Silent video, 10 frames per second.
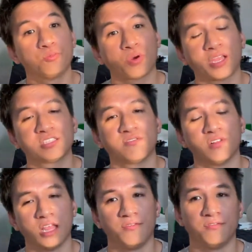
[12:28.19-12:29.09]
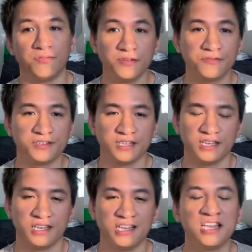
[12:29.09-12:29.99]
price of
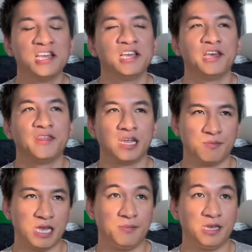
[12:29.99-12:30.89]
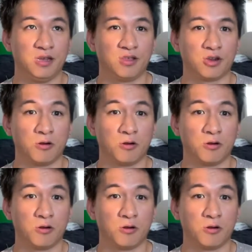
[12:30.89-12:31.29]
$11.50, then maybe either